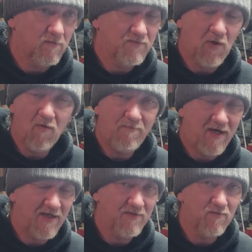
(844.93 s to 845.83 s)
don't
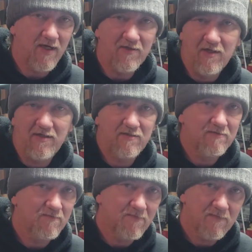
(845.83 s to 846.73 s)
buy the rhetoric.
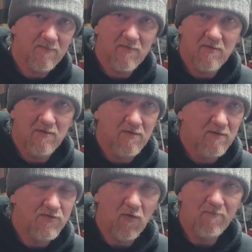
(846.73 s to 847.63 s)

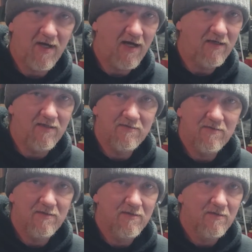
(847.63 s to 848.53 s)
Don't buy
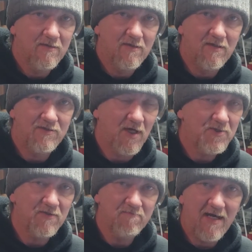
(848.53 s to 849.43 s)
it. It
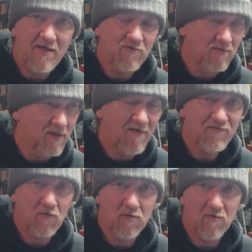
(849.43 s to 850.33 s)
doesn't matter
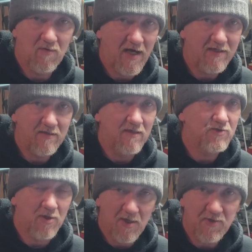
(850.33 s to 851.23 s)
left or right. And
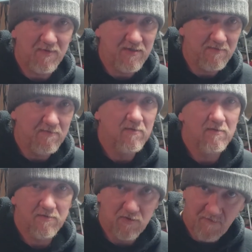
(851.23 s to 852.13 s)
trust me,
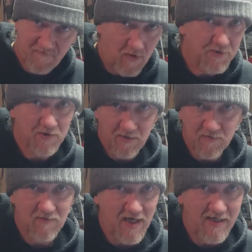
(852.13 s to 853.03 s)
you folks on the
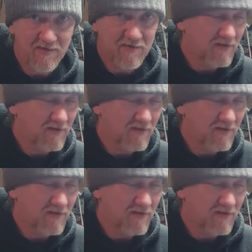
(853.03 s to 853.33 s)
right,